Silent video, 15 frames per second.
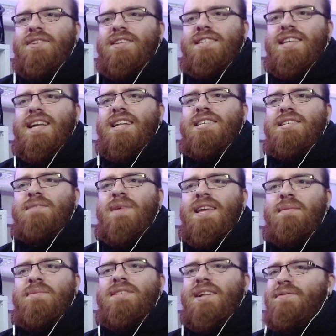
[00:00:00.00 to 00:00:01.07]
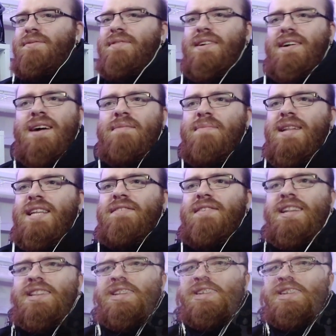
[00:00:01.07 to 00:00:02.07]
on stage, being himself. Unbelievable. I